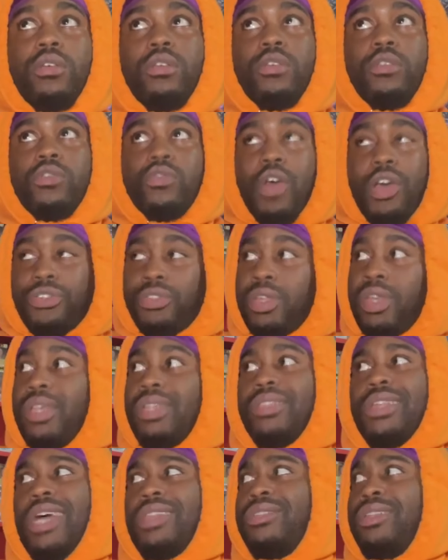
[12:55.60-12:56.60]
So I think
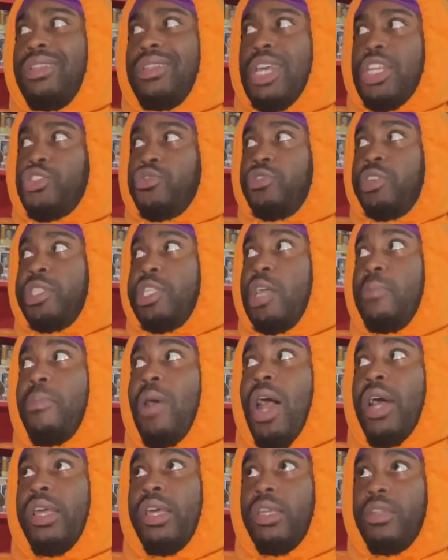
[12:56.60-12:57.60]
that's really
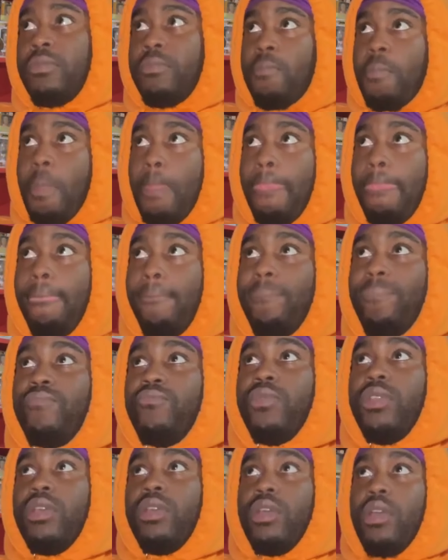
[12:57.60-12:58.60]
about it.
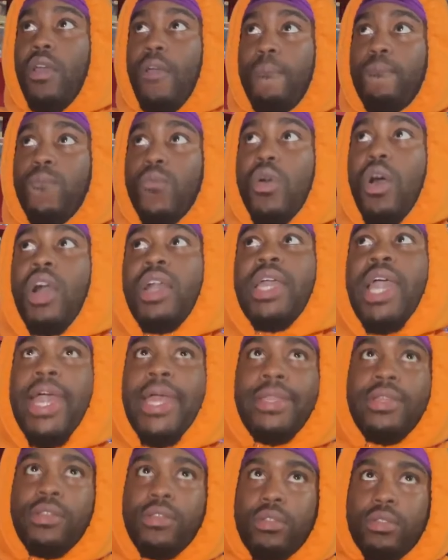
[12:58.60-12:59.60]

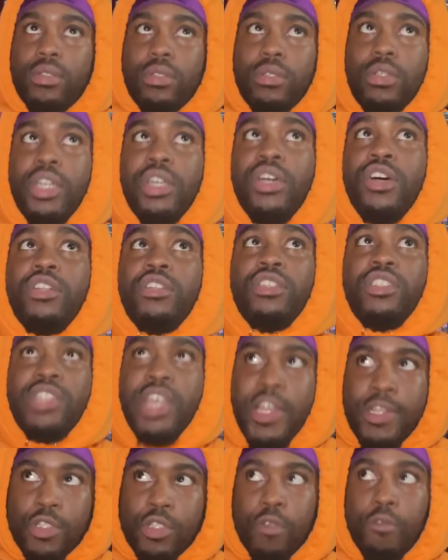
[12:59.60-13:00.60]
Again, the
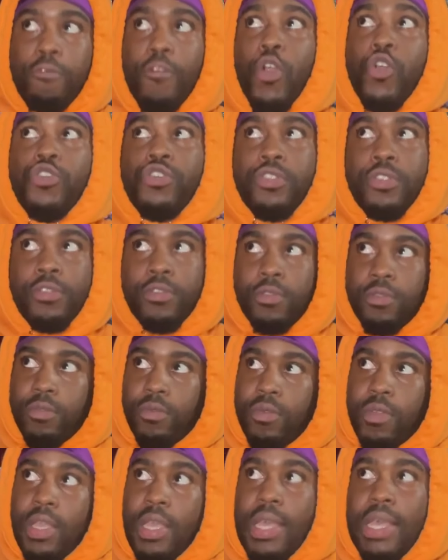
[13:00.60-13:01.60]
condensed version.
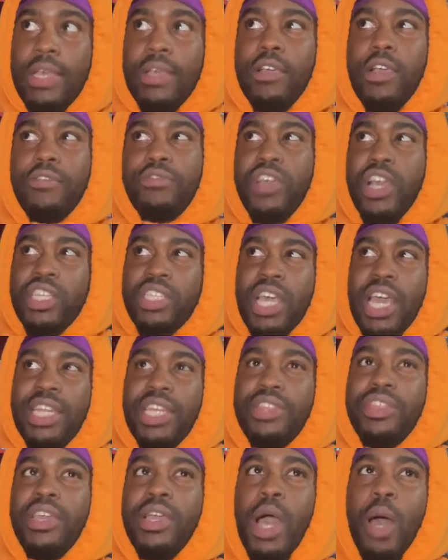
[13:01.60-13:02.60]
If there's
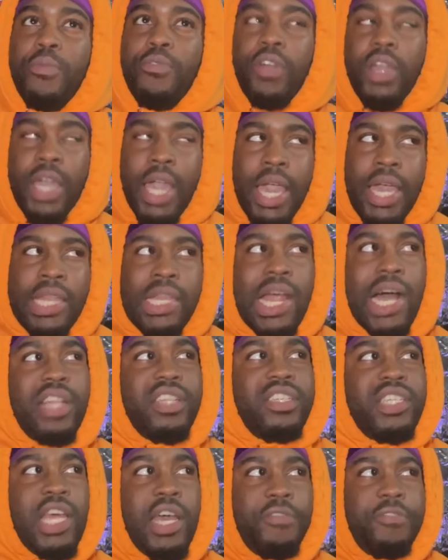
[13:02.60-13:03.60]
anything I'm forgetting, I'll
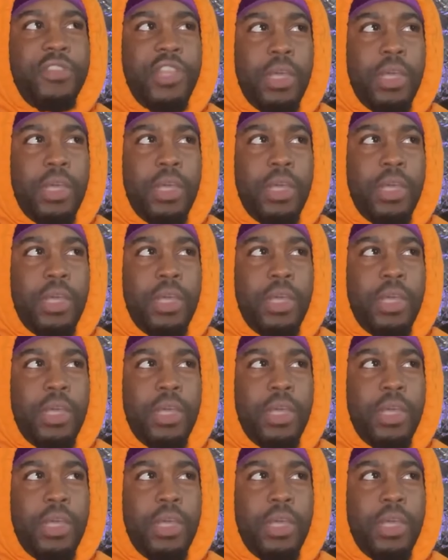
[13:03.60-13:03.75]
definitely